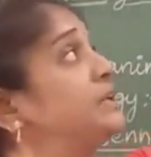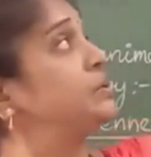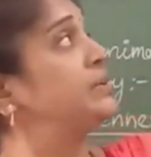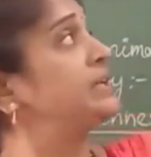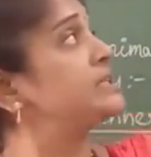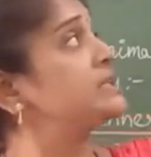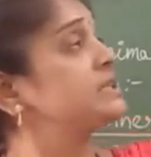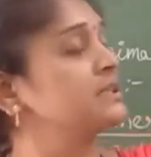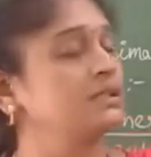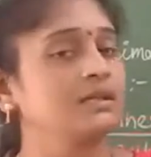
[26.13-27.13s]
unit.
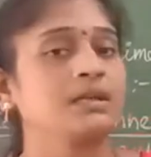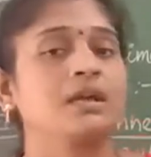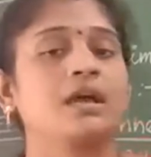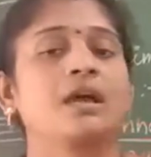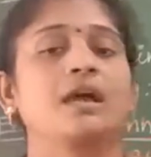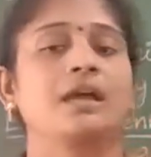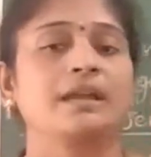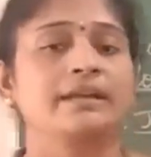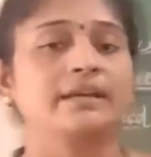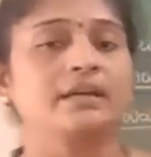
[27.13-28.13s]

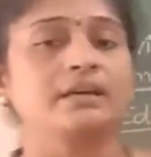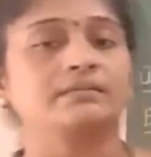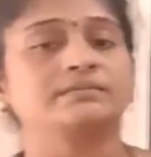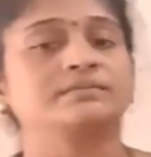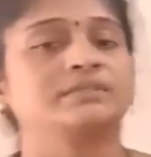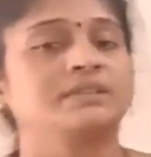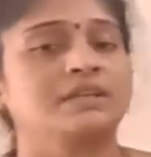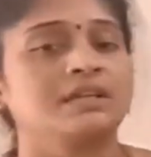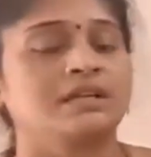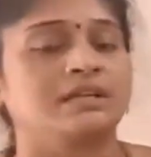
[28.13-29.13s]
And
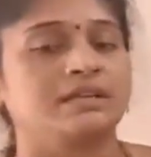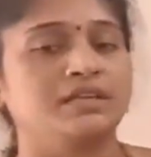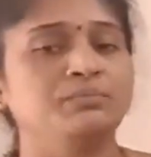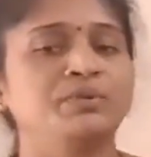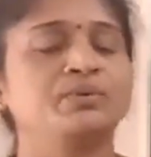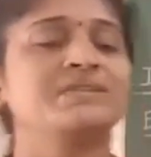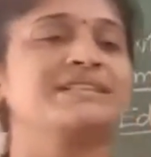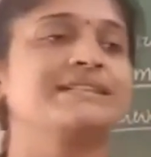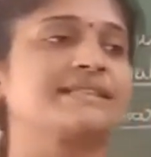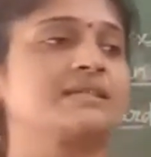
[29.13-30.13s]
immune
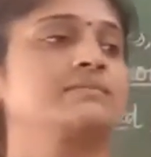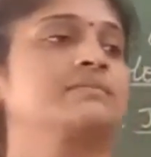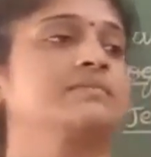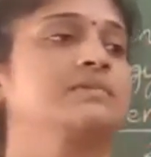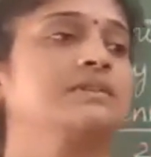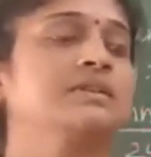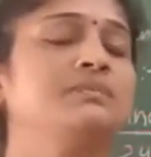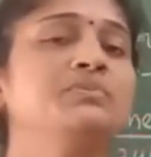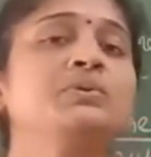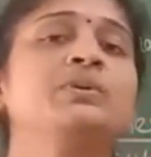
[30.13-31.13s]
system,
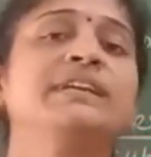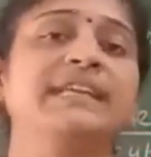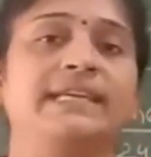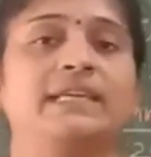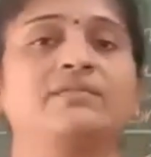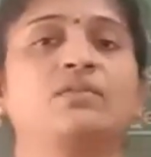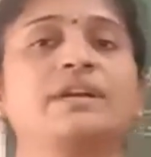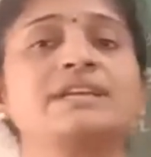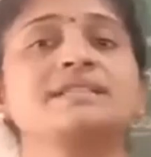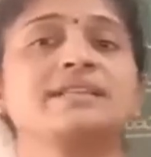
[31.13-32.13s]
immunity.
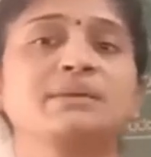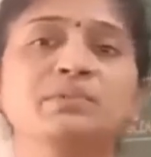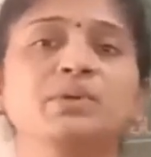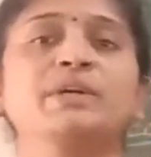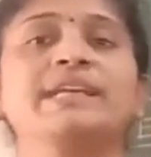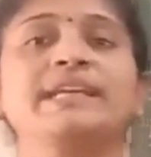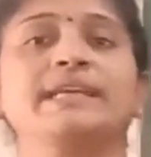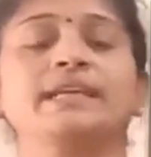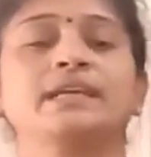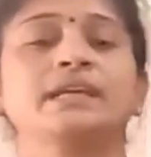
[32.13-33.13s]
What is
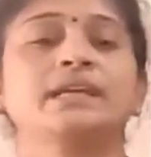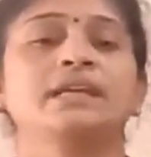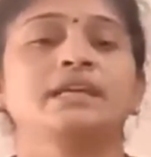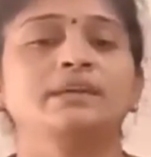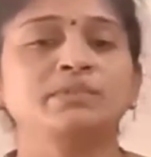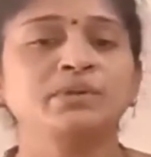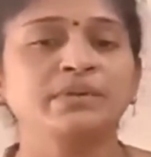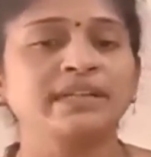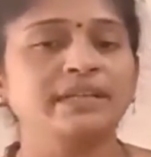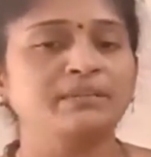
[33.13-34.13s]
immunity?
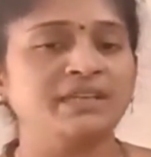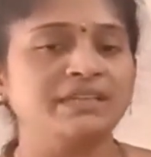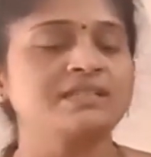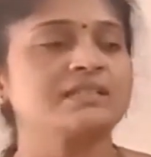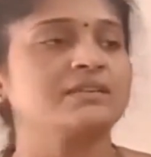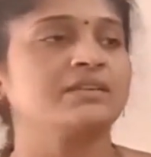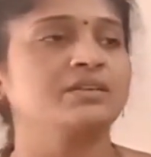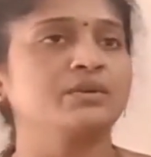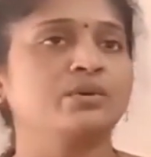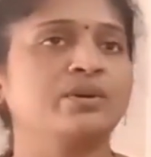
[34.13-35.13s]
Immunity means,
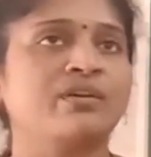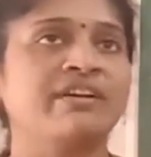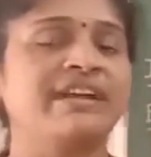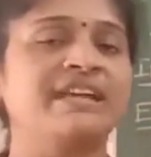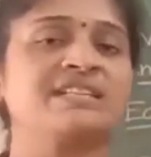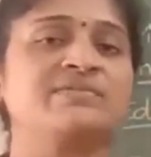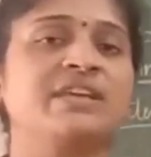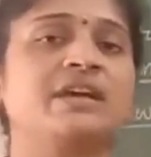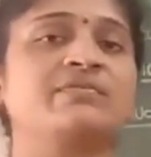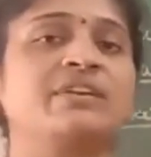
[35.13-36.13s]
nowadays
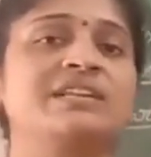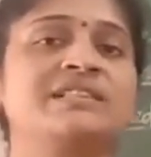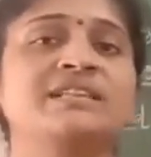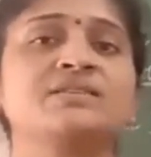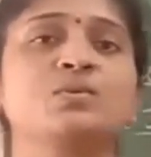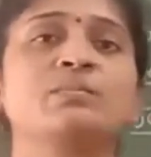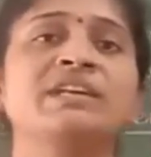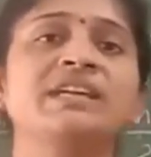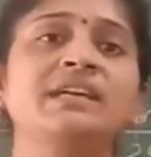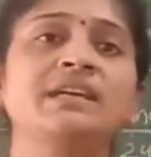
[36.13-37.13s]
we are facing so
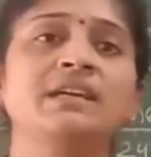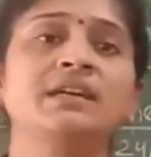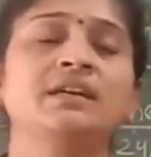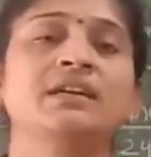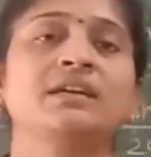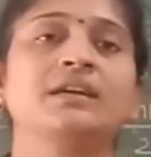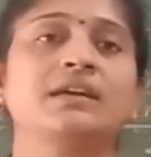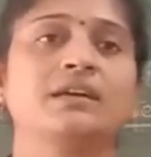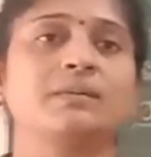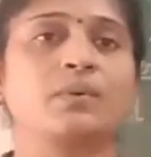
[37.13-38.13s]
many
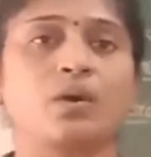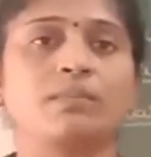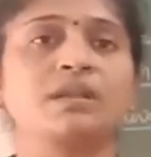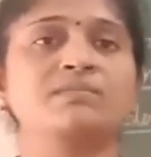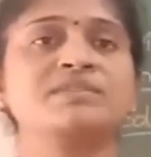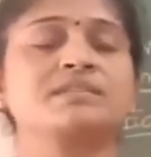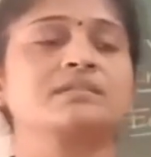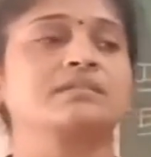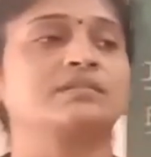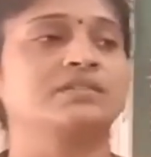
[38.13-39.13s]
problems.
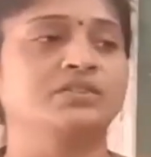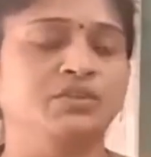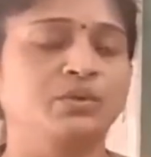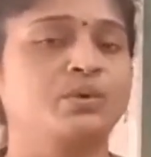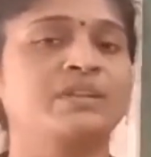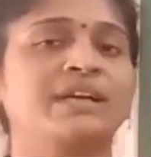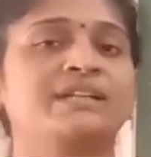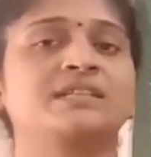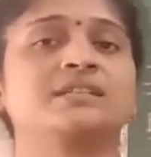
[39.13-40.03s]
You know that.